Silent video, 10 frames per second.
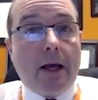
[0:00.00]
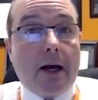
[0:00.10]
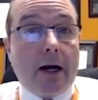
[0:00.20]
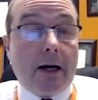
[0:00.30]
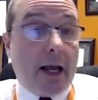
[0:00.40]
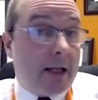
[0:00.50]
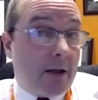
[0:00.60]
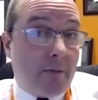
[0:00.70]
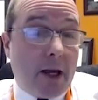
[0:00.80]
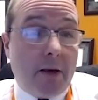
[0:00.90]
And
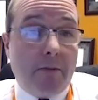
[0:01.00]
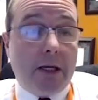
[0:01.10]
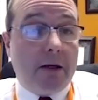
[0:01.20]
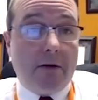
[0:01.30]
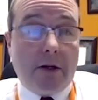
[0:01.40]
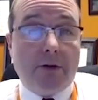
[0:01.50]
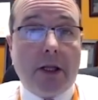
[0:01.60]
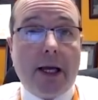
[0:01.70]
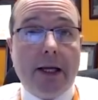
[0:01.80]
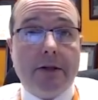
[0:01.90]
there may be,
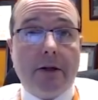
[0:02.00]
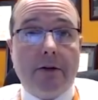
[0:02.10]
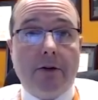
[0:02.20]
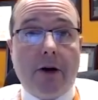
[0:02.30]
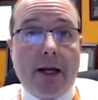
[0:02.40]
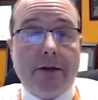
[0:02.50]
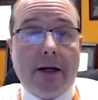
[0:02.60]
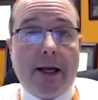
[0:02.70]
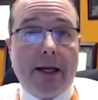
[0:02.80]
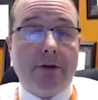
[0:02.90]
delays in your
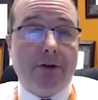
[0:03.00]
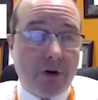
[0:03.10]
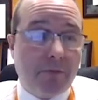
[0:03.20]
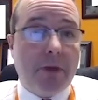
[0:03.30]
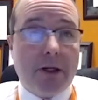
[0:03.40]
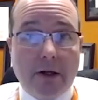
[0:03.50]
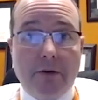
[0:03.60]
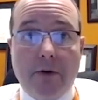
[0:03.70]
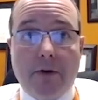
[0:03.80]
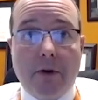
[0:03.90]
anti-cancer treatment
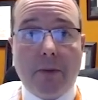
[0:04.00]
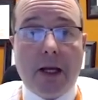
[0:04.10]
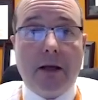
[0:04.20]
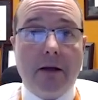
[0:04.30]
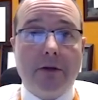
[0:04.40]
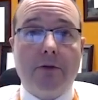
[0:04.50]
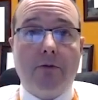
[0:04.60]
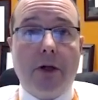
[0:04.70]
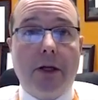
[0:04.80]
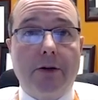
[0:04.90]
if the pain is
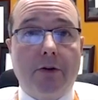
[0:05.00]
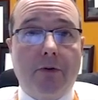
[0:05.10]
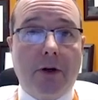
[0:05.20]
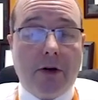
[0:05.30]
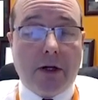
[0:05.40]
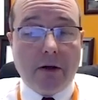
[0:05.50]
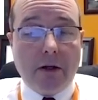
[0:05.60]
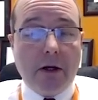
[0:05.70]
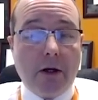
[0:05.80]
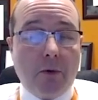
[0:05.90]
really interfering
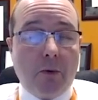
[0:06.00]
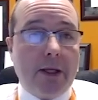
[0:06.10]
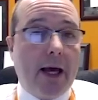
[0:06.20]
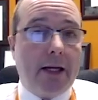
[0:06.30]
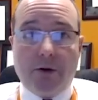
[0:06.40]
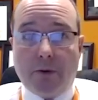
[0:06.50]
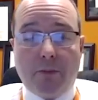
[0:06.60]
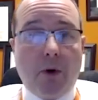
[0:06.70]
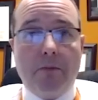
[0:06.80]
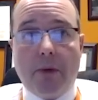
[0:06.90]
with getting to
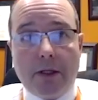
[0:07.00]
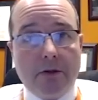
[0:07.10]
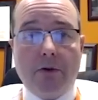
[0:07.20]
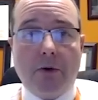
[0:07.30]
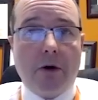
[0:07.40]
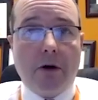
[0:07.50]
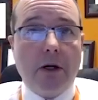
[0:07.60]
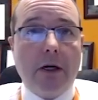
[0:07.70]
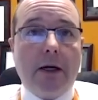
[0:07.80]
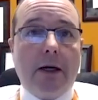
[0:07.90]
appointments or
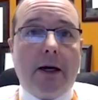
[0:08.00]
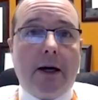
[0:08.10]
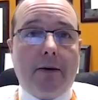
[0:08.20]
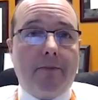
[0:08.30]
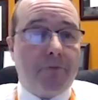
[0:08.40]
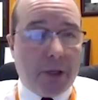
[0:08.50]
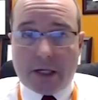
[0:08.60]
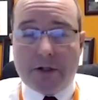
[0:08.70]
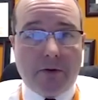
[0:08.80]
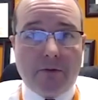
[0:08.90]

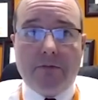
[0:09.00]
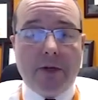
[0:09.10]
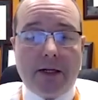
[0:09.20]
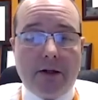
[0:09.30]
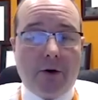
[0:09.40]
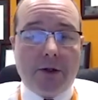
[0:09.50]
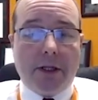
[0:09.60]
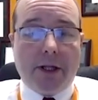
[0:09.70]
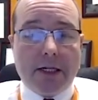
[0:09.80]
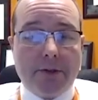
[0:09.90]
because you needed to go
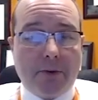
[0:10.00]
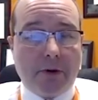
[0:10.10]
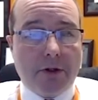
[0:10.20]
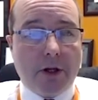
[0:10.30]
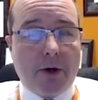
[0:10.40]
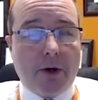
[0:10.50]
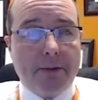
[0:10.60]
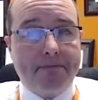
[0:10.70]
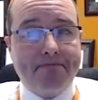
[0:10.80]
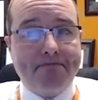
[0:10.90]
into the hospital and so on.